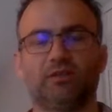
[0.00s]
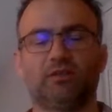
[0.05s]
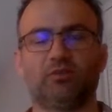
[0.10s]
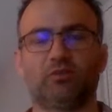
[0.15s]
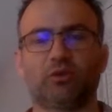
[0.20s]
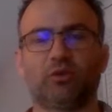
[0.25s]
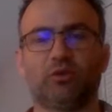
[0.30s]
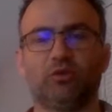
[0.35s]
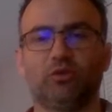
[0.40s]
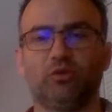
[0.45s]
is
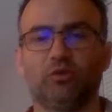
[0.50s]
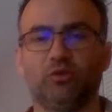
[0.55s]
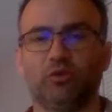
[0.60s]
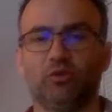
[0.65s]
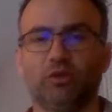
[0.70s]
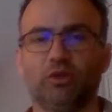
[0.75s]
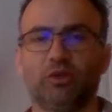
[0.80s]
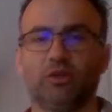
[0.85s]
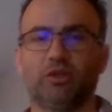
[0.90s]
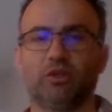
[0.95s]
where
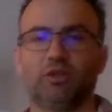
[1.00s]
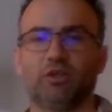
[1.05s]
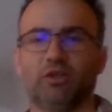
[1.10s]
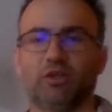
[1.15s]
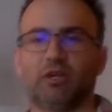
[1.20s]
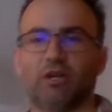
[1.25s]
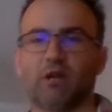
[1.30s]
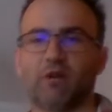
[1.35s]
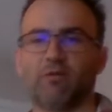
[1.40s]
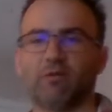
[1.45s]
you
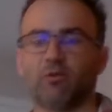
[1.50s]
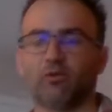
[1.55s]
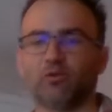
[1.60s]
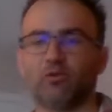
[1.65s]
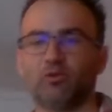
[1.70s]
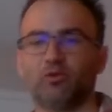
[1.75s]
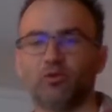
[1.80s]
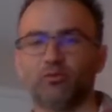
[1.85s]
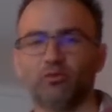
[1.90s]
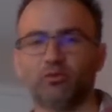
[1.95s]
have
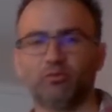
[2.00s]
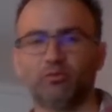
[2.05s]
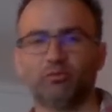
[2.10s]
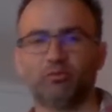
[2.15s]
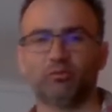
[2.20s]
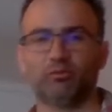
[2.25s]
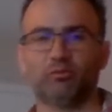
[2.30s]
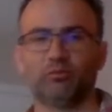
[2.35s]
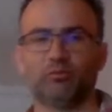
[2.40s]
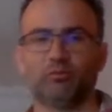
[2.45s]
all your
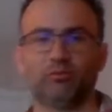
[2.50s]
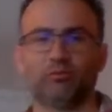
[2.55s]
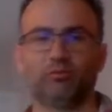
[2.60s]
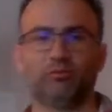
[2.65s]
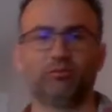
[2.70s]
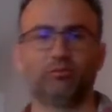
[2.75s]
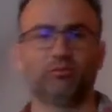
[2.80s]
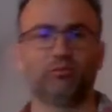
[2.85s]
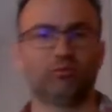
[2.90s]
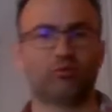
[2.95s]

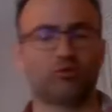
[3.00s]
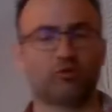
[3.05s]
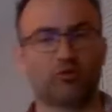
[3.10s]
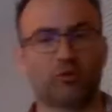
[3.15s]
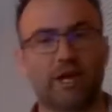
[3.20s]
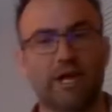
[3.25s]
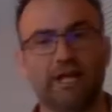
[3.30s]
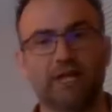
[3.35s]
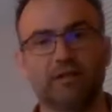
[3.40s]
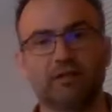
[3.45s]

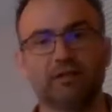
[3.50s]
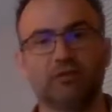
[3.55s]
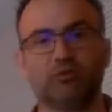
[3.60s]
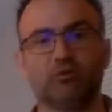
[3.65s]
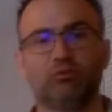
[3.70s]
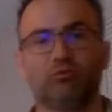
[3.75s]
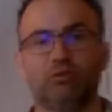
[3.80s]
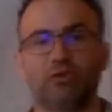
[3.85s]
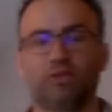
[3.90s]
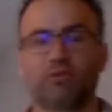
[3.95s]
trial,
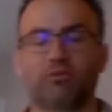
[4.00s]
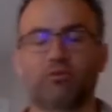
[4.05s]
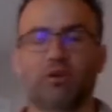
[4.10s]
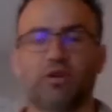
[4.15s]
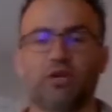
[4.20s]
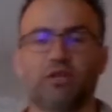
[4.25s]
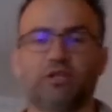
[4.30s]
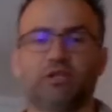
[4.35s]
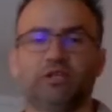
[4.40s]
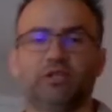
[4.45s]
your breeding
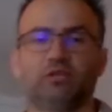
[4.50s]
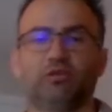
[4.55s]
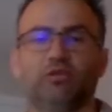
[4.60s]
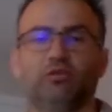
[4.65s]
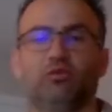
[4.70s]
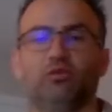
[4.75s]
project, or